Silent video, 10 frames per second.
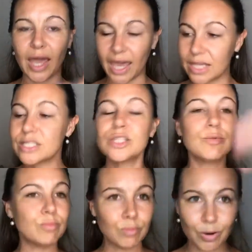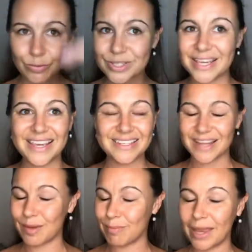as the
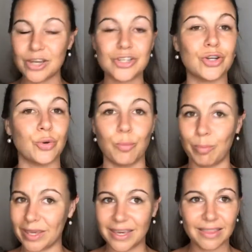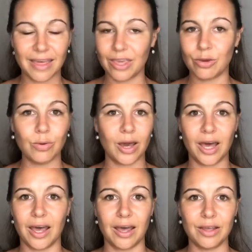multi-dimensional being that you
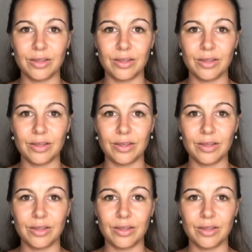are,